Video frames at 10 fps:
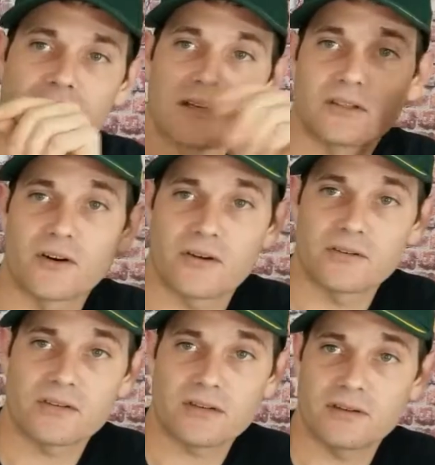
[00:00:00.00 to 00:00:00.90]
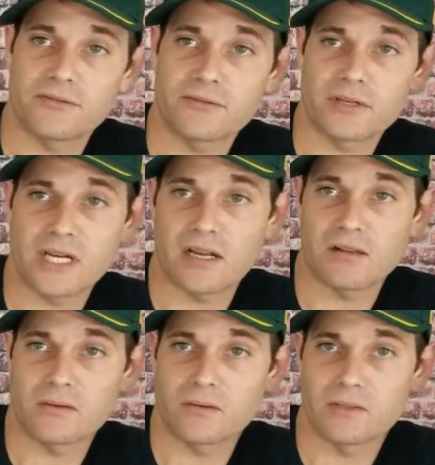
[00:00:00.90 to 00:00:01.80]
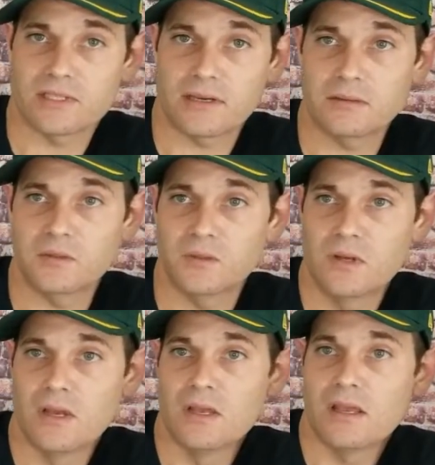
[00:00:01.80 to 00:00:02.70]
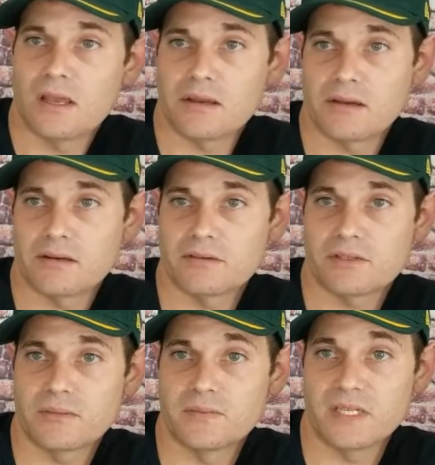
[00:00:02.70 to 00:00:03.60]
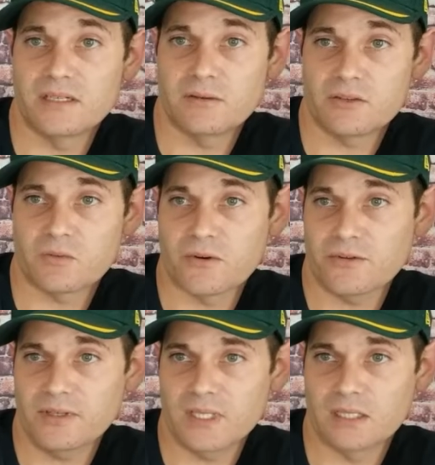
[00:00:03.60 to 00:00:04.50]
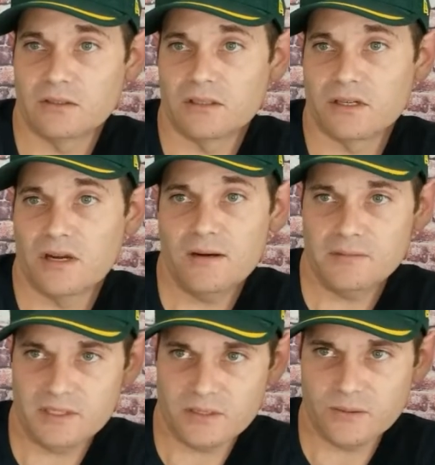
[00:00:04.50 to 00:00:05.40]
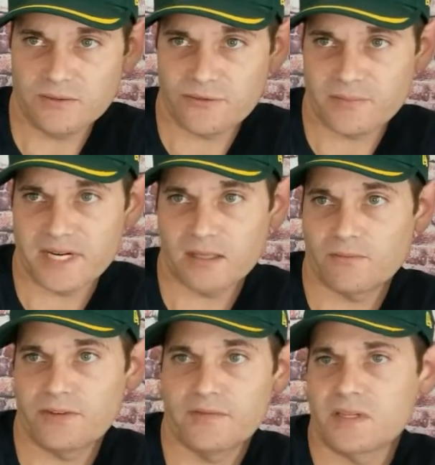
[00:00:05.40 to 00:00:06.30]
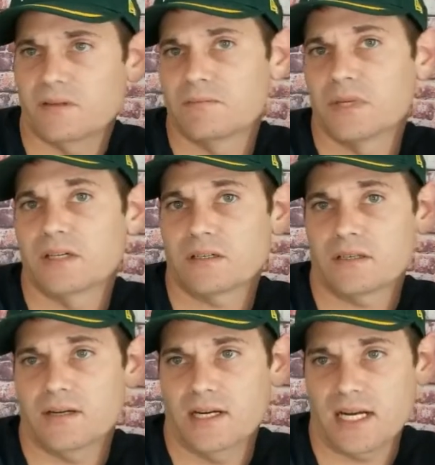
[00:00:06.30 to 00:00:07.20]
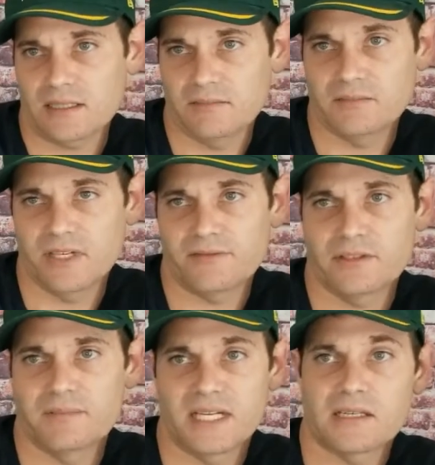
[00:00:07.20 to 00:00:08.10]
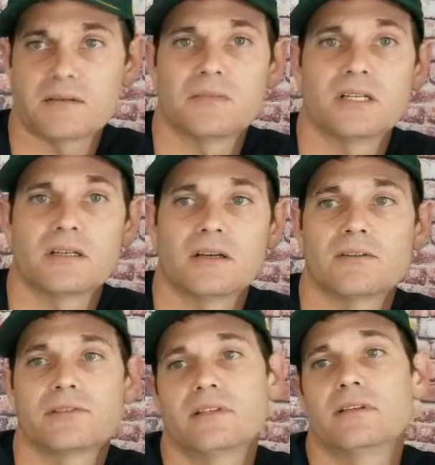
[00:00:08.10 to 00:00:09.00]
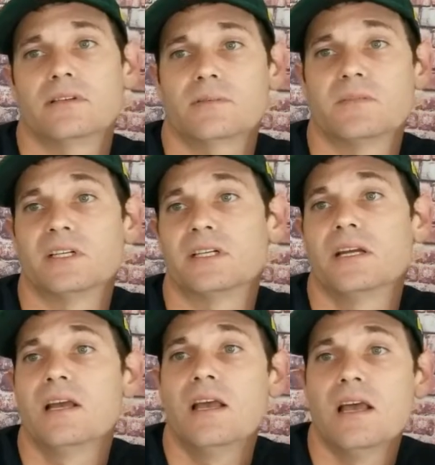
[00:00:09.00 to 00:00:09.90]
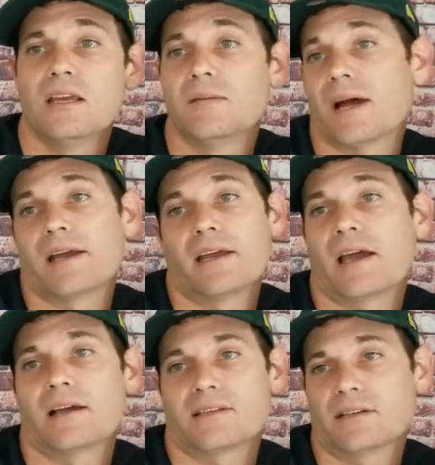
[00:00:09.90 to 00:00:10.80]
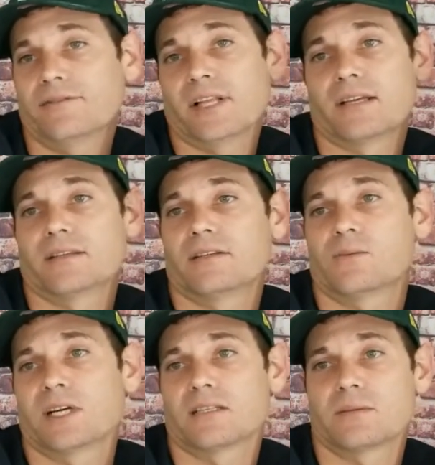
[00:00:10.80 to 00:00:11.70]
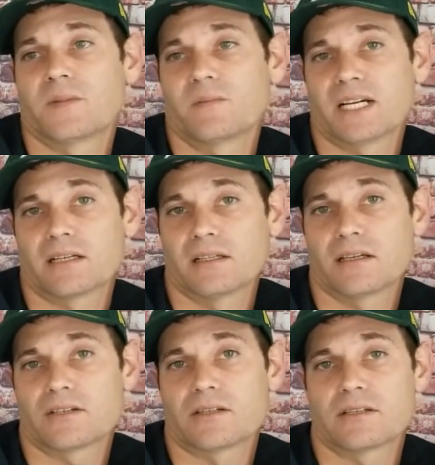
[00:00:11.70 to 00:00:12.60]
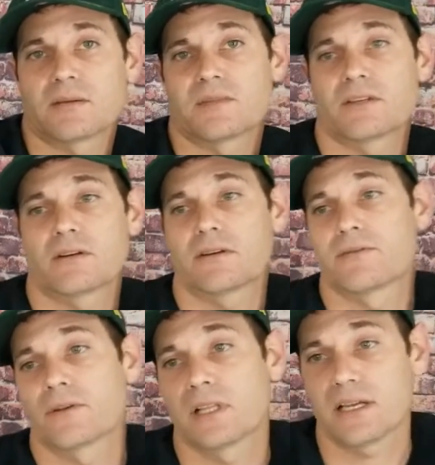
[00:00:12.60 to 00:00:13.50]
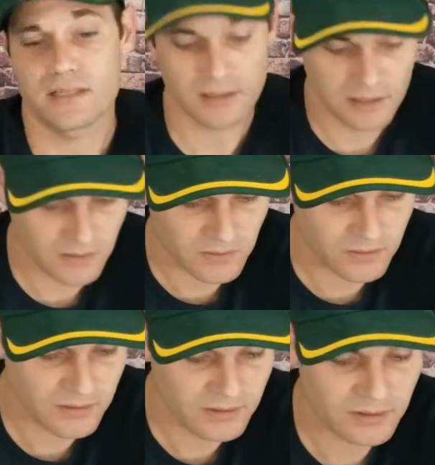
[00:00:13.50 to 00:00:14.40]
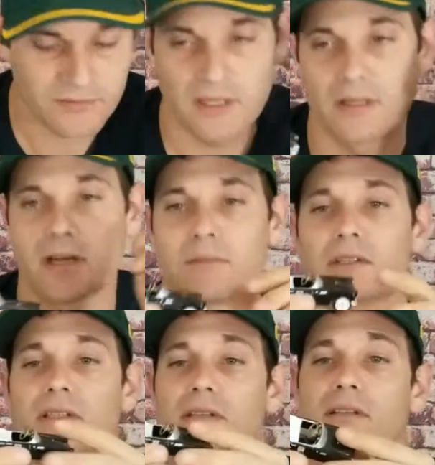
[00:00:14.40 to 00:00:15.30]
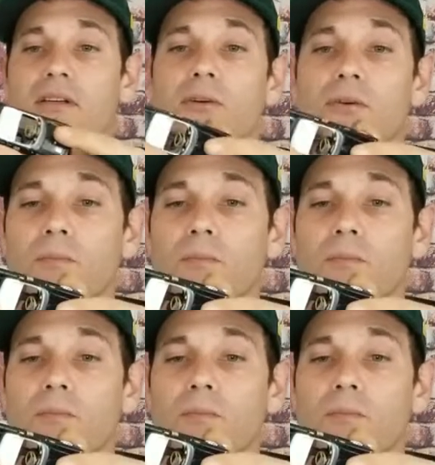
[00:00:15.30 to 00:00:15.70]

at a yard sale for a dollar on a table. And to me, it was worth it. I looked it up, and it's going for about fifteen bucks. So I can definitely make some money off of this, but if I, stuff like this winds up in my collection because I'm a sucker for classic cars and stuff like that. But this is a cool